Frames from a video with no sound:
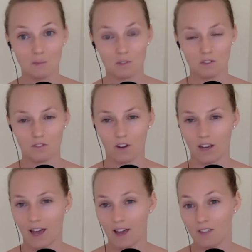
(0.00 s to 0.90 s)
which is very
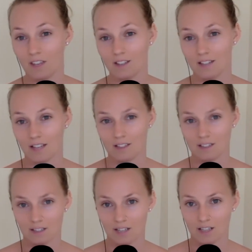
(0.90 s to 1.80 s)
heavy and dense
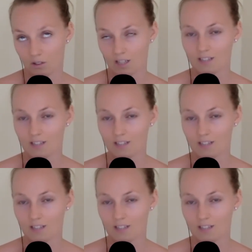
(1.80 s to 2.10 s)
and takes